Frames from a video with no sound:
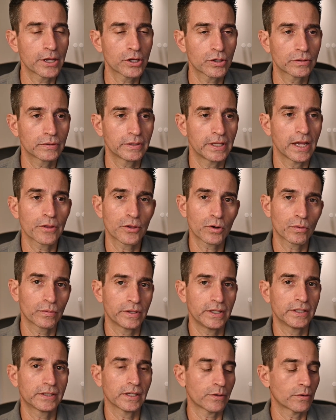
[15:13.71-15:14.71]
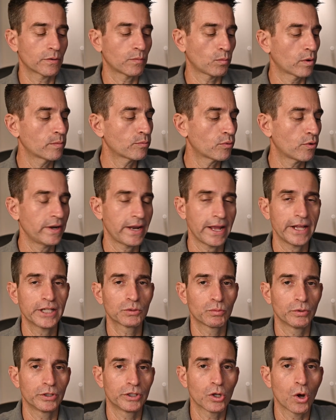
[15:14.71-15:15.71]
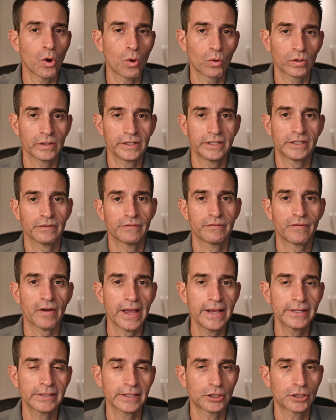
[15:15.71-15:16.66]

These other 1.8s would totally suffice.